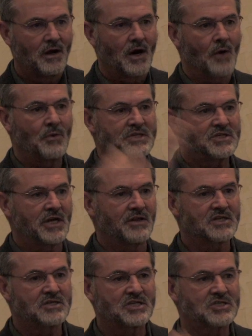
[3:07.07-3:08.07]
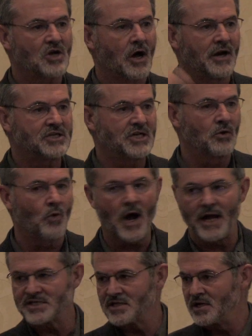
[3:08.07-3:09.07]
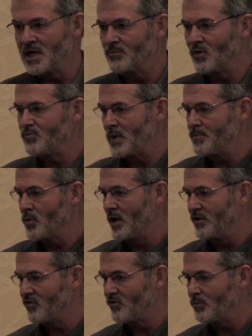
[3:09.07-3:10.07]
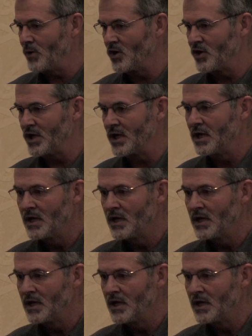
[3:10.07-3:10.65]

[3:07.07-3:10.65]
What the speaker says: Are we seeing this astonishing rise in the number of people on disability?